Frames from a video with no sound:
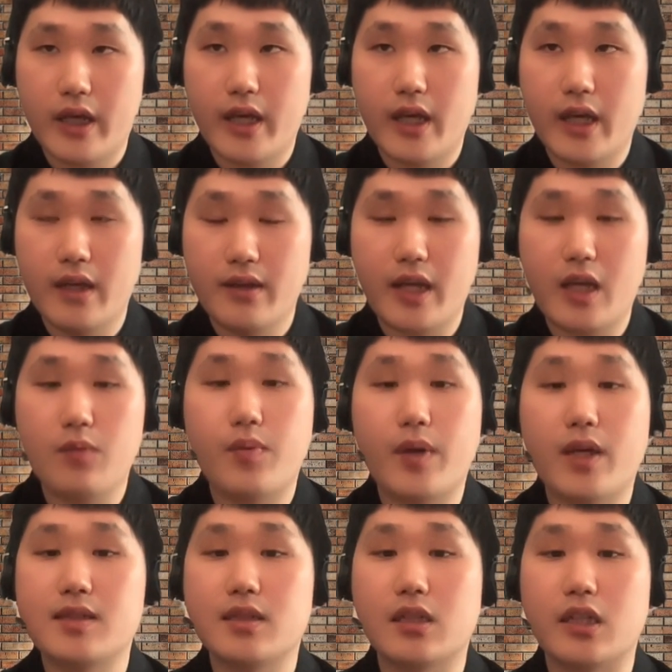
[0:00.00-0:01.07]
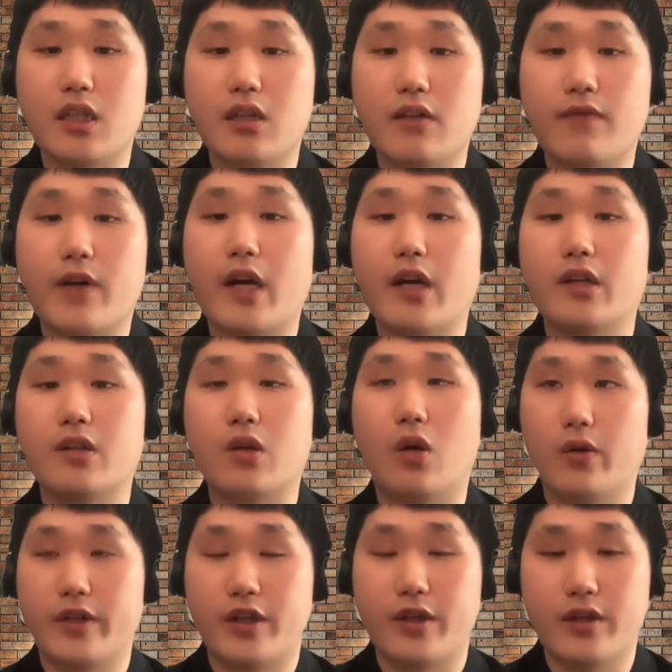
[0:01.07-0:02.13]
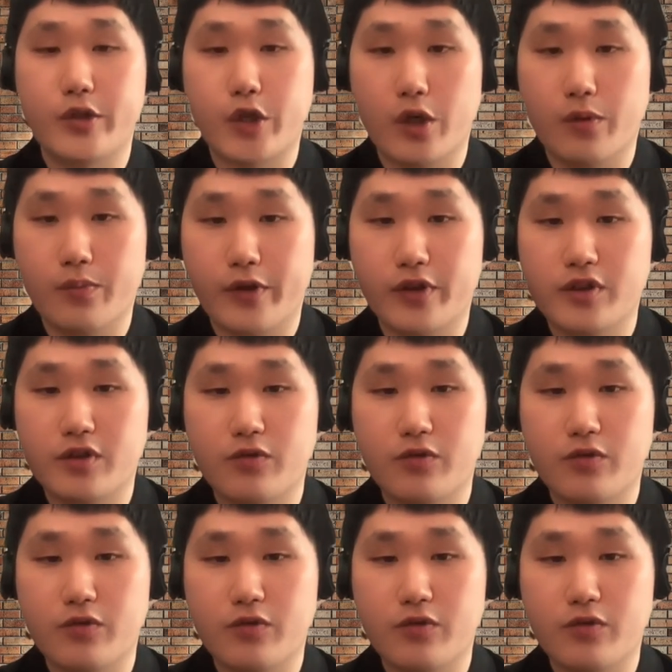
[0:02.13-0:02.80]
and they basically fired all their interpreters,